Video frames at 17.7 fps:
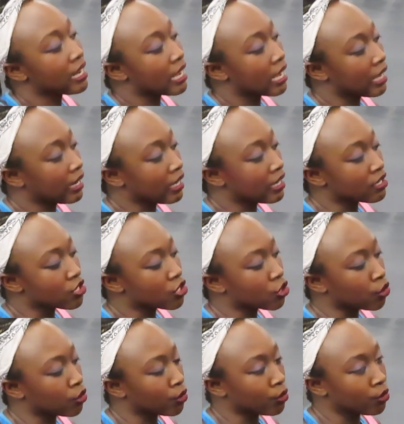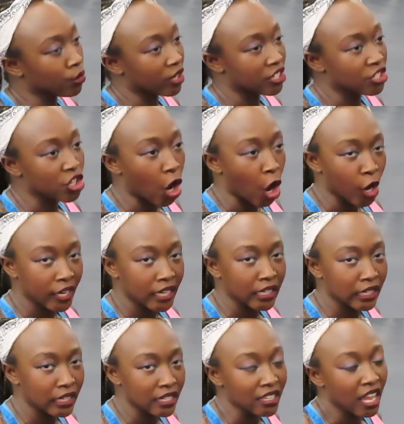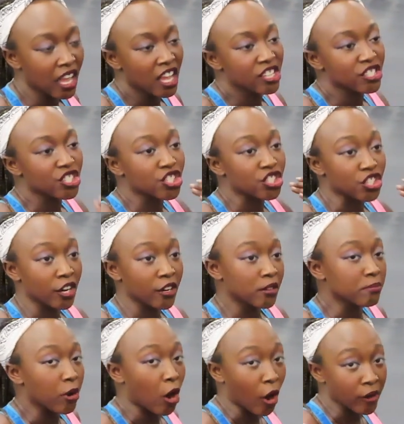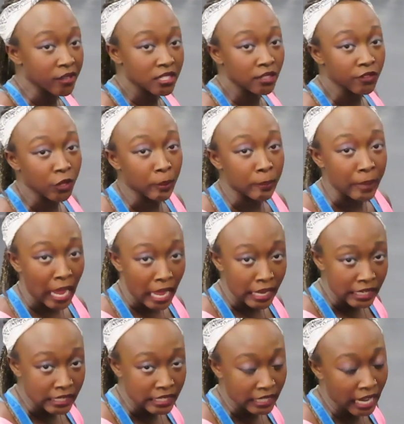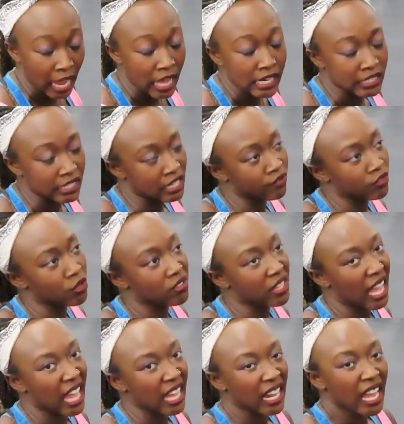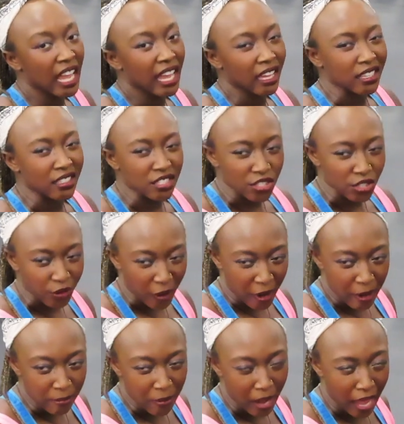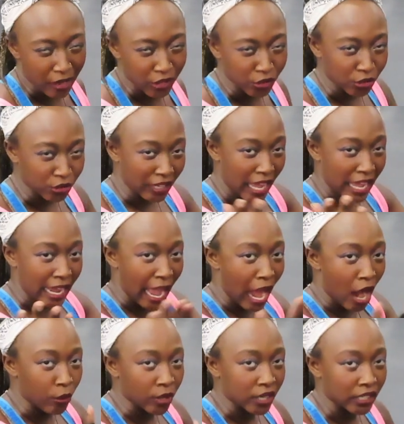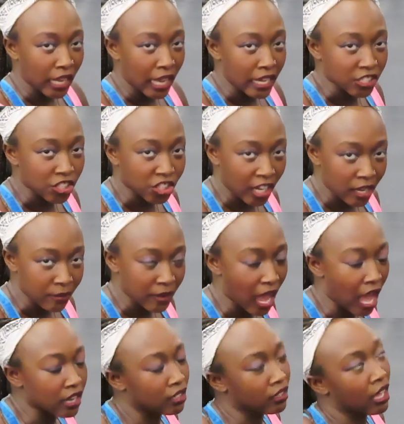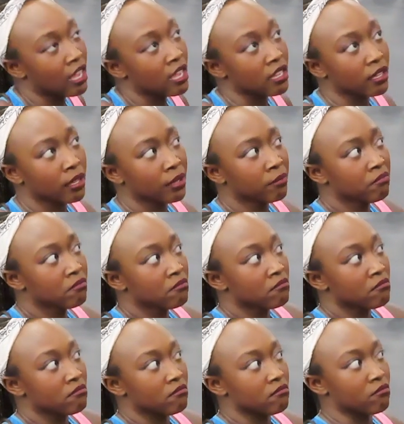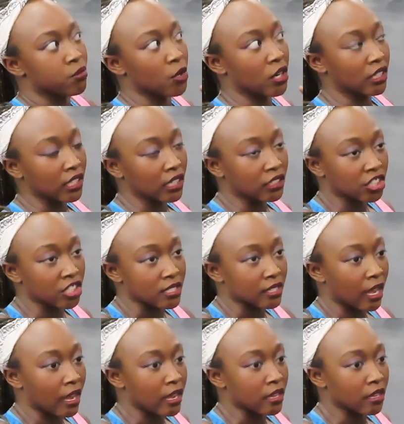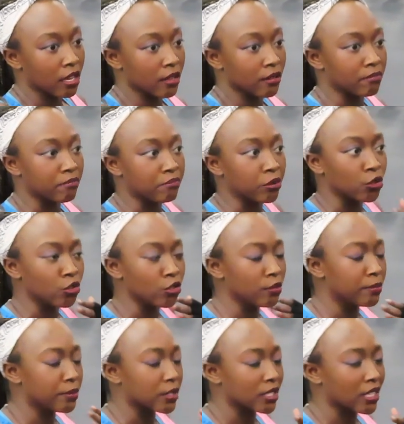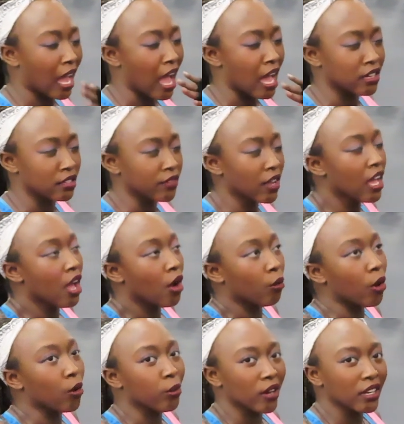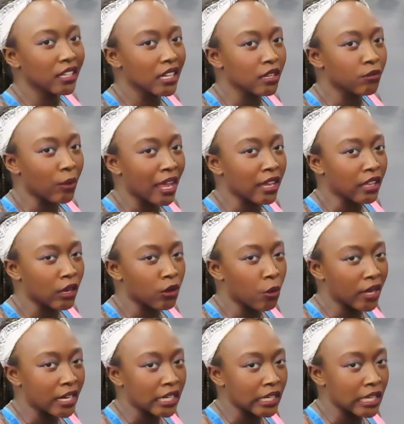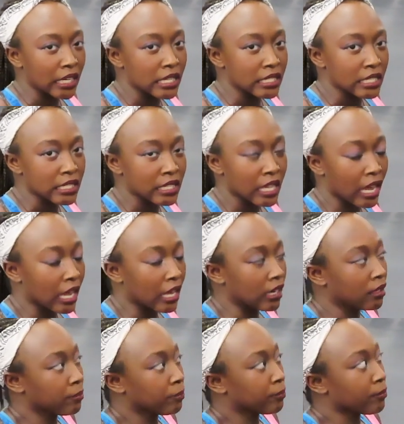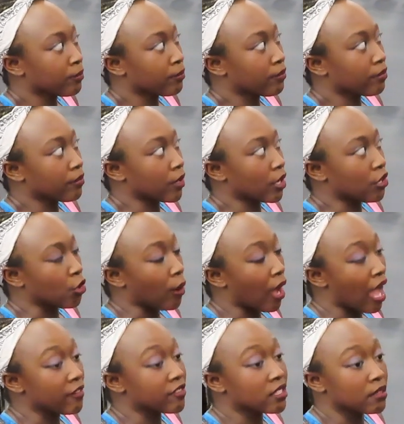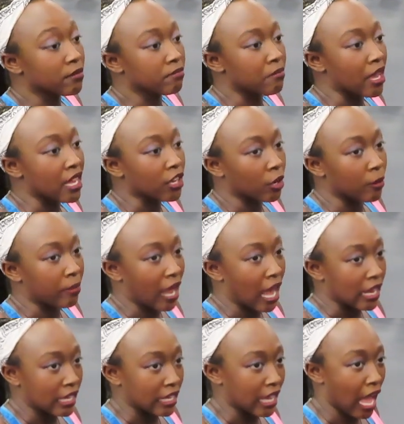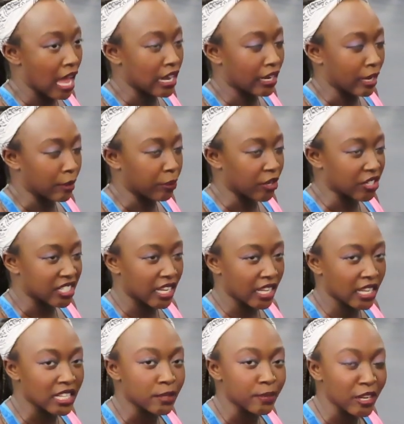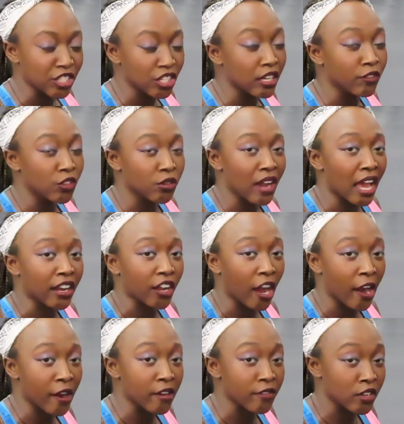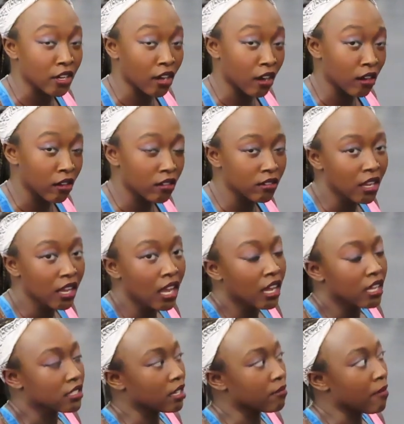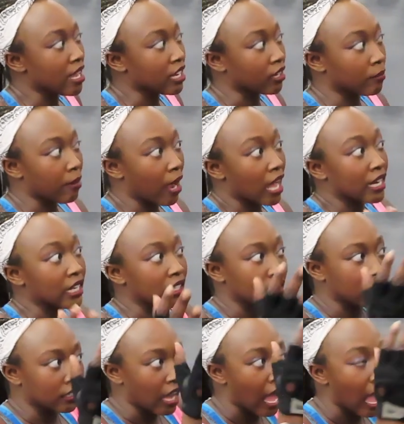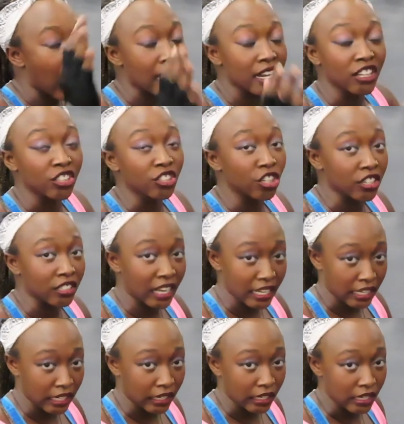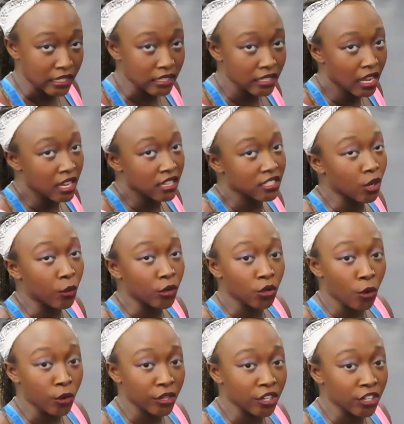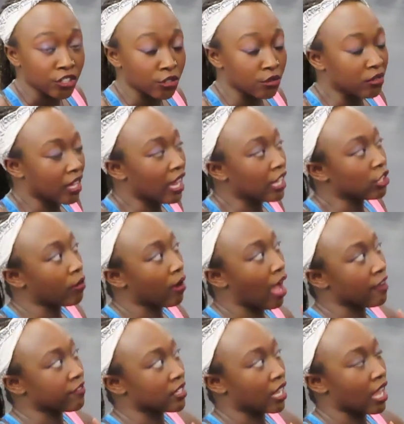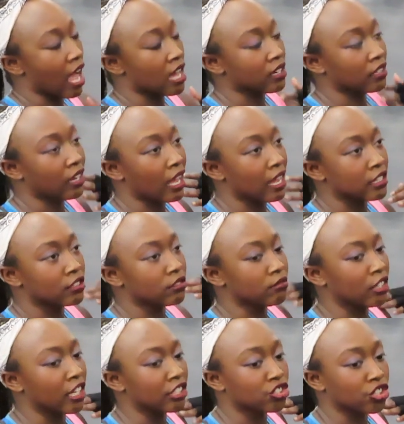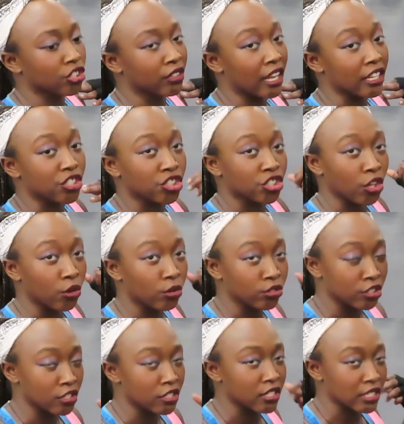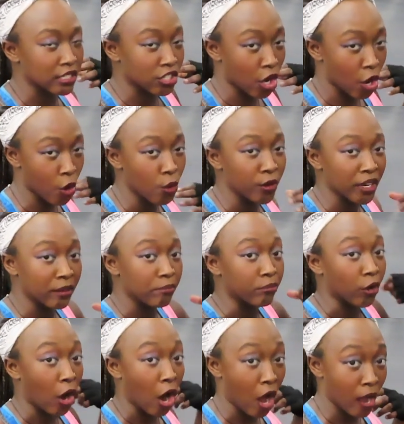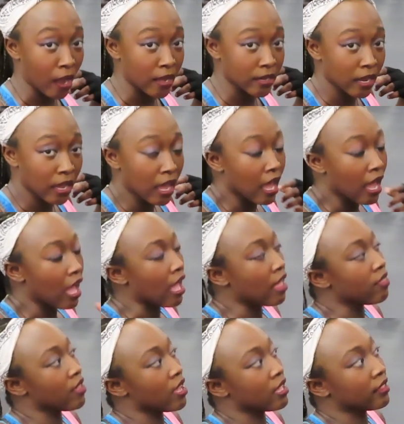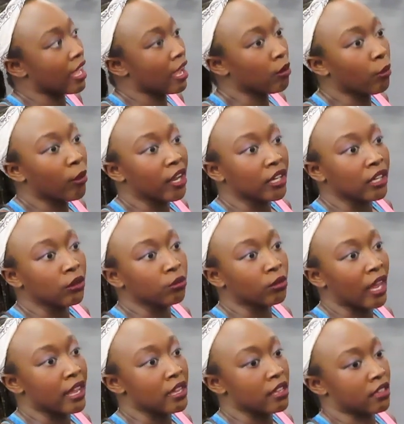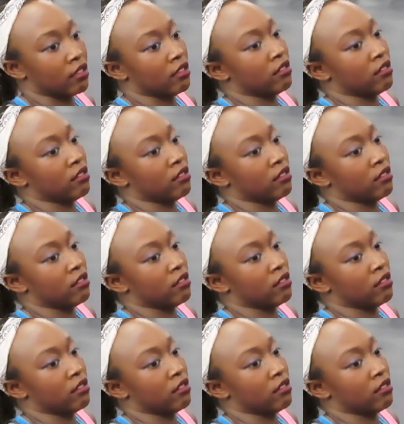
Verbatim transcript: Get into targeting certain parts of your body to kind of give you that Instagram model, like hourglass shape, kind of like really just like boobs kind of, well really like, like what it is is that you have to make your body kind of like pretend, especially if you're not a curvy girl, to make your body kind of look like it is. So in order to do that, you have to kind of like get your like shoulders toned and broad, and then that way like,